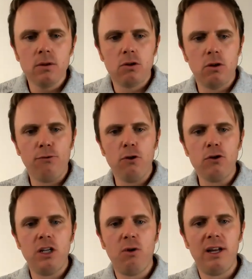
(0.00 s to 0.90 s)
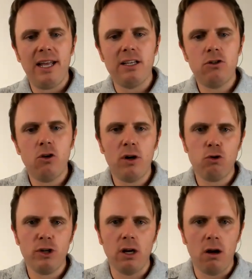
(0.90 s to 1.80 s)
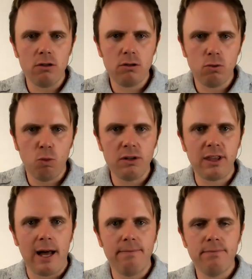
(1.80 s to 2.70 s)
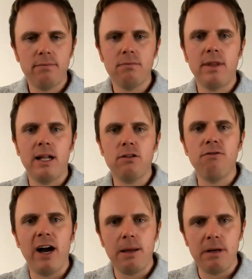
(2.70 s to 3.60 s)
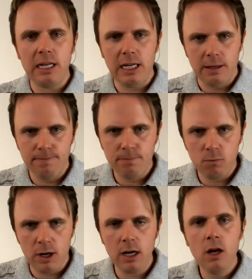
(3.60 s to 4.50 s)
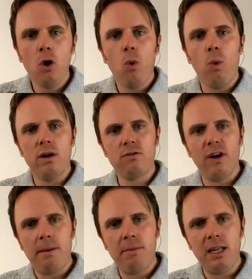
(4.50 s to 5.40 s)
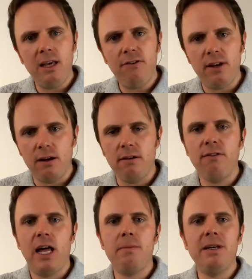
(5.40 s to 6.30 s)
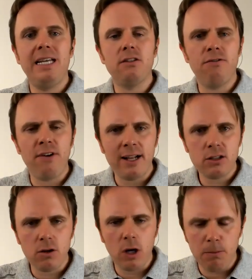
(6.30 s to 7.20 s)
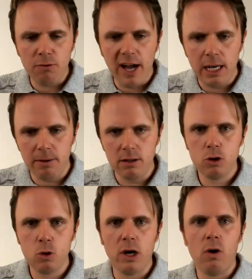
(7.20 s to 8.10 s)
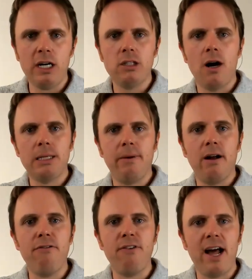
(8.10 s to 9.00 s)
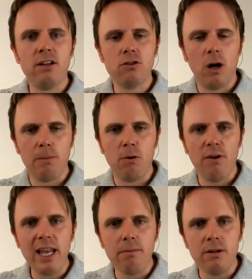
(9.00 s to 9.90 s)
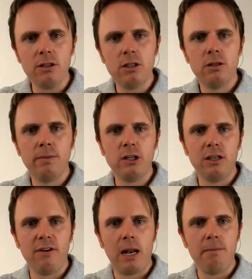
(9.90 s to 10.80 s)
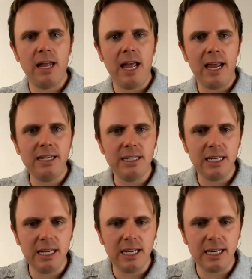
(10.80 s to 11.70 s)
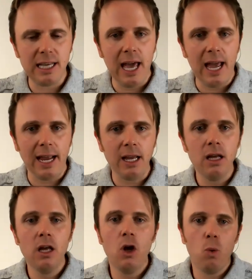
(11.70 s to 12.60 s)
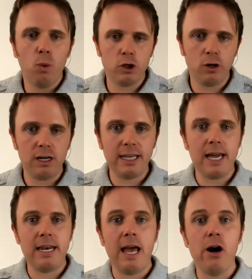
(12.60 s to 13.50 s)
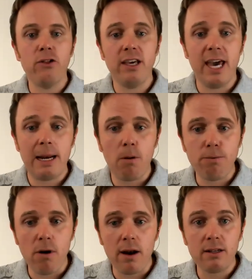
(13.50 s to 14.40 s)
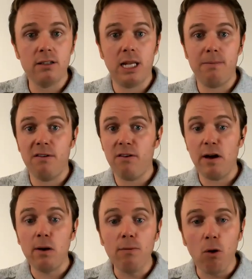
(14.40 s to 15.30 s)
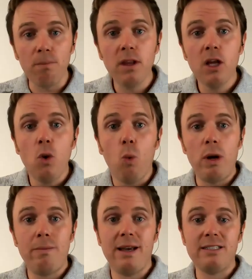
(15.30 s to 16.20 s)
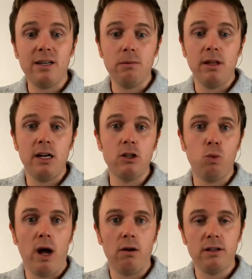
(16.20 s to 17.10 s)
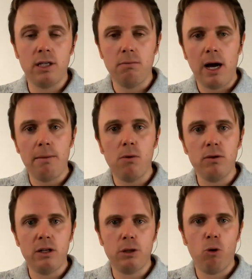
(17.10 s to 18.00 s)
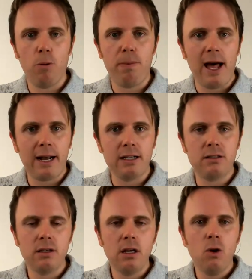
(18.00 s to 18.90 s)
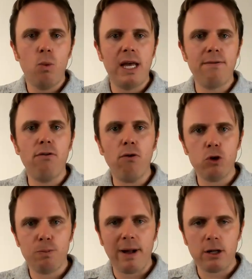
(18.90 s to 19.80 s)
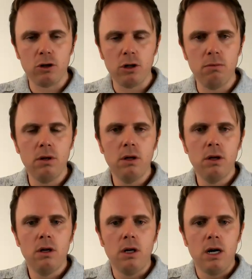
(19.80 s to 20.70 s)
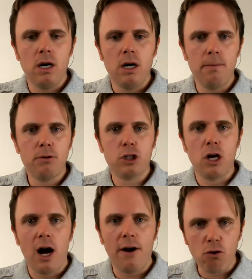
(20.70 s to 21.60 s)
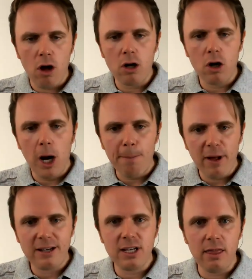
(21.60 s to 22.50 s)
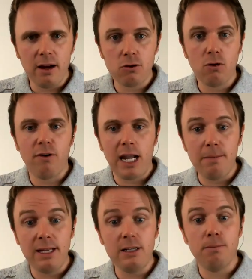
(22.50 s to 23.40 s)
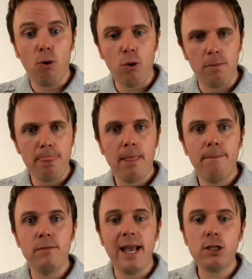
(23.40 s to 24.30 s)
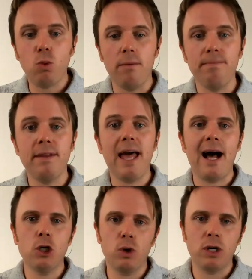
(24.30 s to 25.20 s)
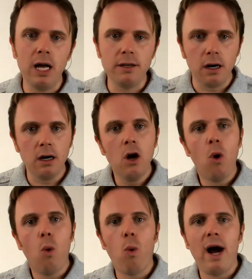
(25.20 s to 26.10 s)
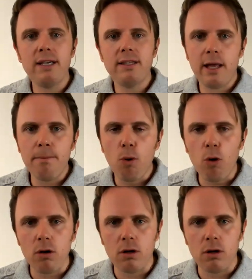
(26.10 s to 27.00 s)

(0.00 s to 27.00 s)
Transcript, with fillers: So the first ingredient is tocotrienols. What's that? That's vitamin E, right? Where does vitamin E fit in? Vitamin E is a fat-soluble vitamin. So we already talked about how fat-soluble vitamins, especially vitamin A, D, E, and K, which you're going to get in healthy animal products, is going to be very helpful. We may supplement it as well. It's in my multi-support pack. It's, we have a full spectrum um, tocopherol complex in there. So vitamin E is important. Next one, ashwagandha. Why is that important?